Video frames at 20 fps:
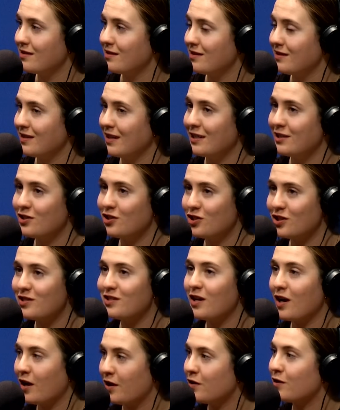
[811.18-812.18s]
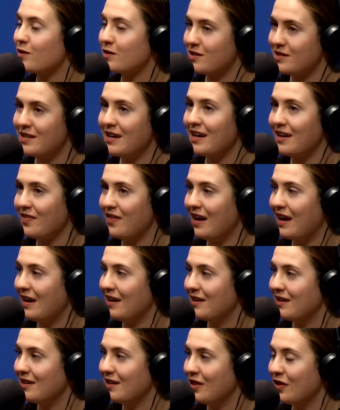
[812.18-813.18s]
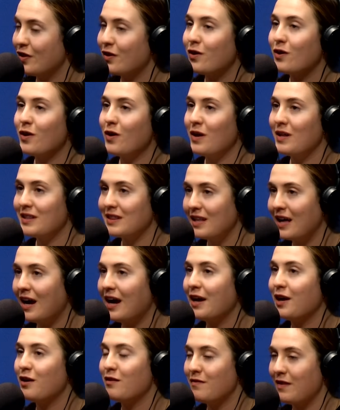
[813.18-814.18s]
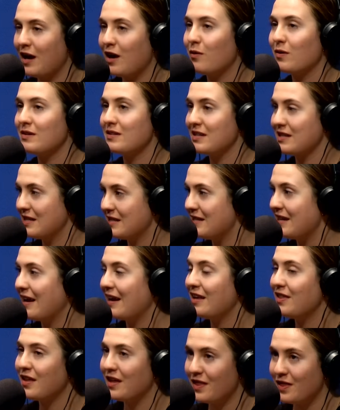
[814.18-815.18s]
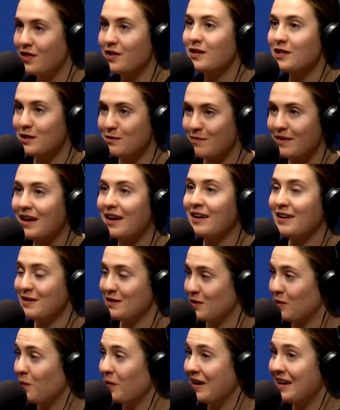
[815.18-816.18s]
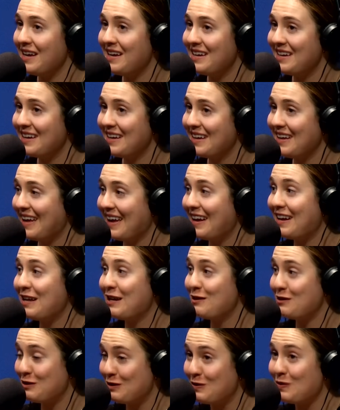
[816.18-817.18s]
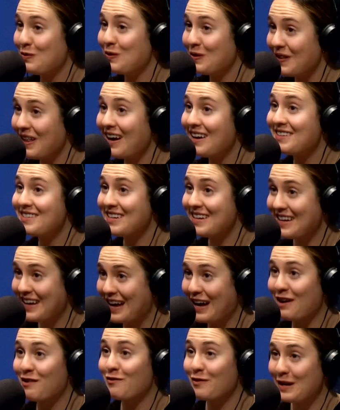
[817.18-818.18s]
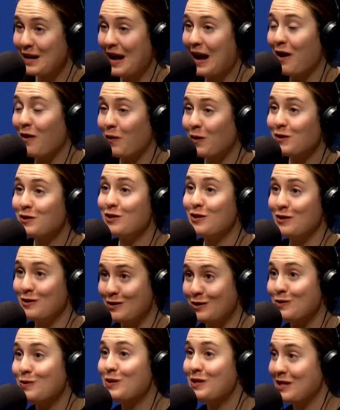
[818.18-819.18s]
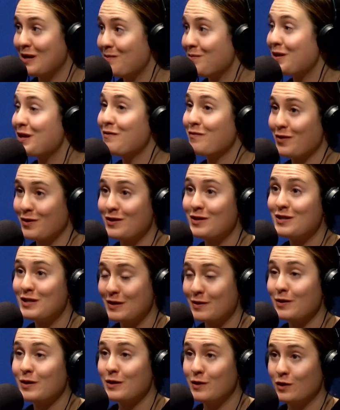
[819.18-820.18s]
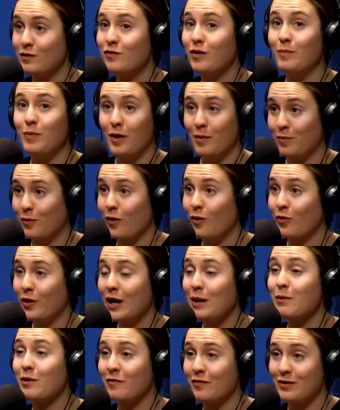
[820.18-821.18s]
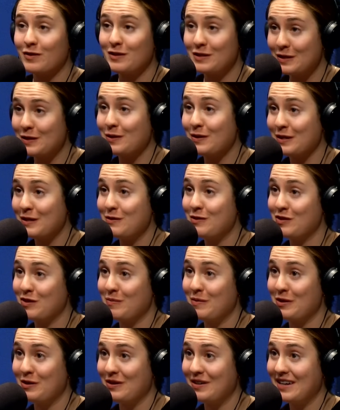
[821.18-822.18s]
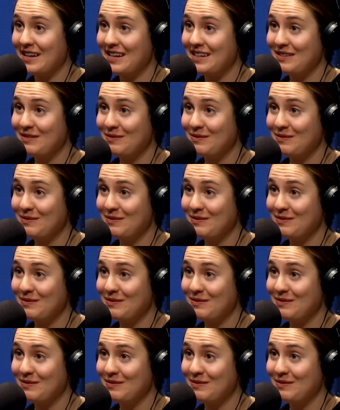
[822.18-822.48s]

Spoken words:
Let's just understand that. Yeah. There are a lot of hours in the day that this man is awake, and he's utilizing every hour to do something for the Syracuse football program or for the Syracuse community.